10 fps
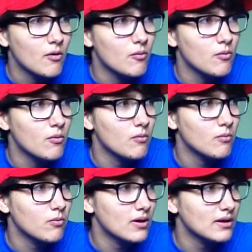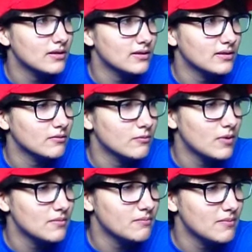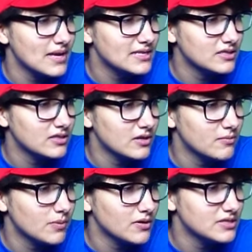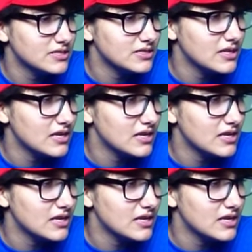What makes a person